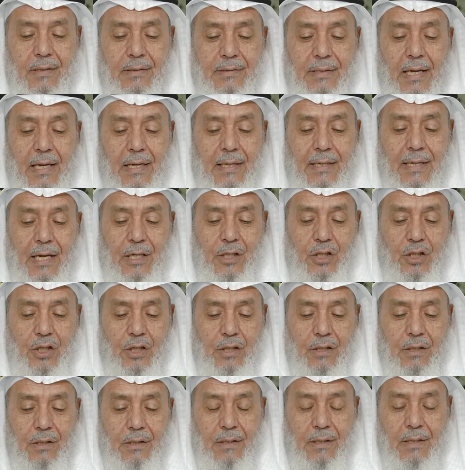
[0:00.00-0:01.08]

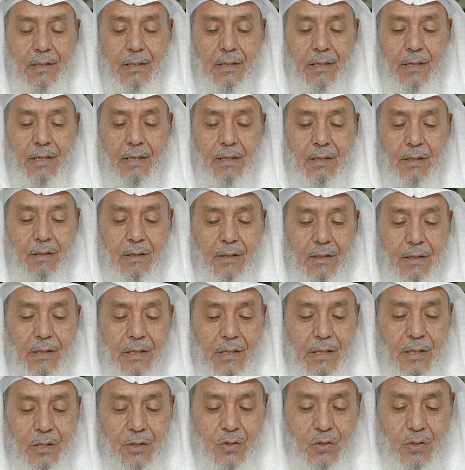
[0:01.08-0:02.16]
delegation
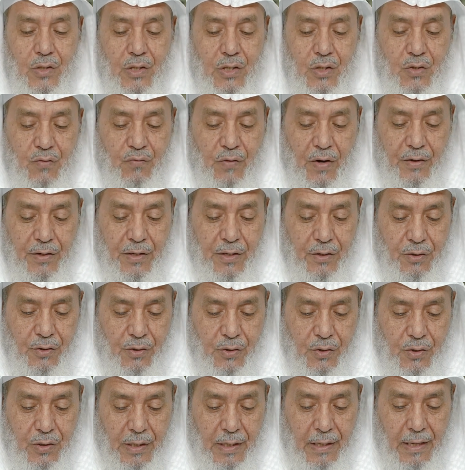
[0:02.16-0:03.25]
is very
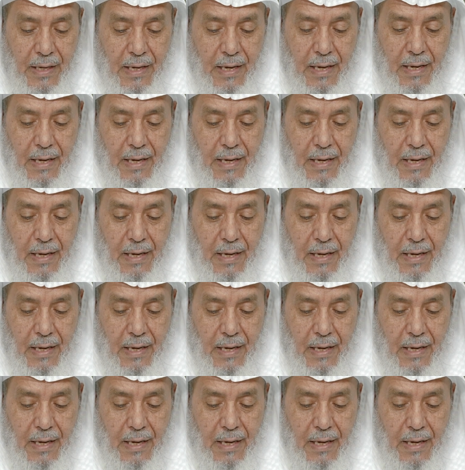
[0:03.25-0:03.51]
interesting.